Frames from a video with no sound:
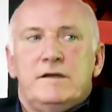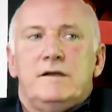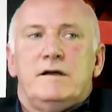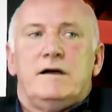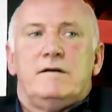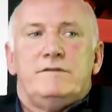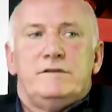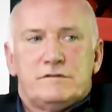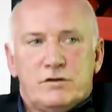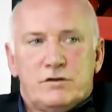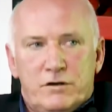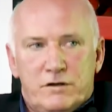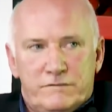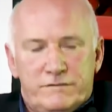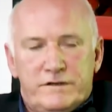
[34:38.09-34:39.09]
of this
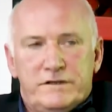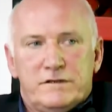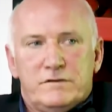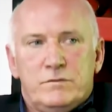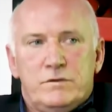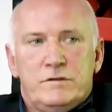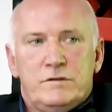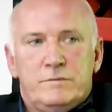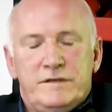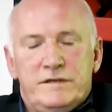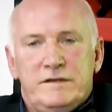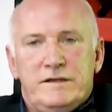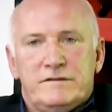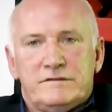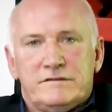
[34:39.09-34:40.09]
conflict, we would be
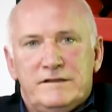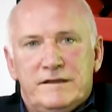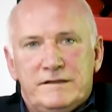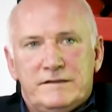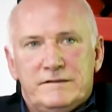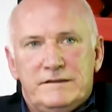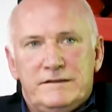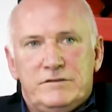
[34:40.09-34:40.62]
less likely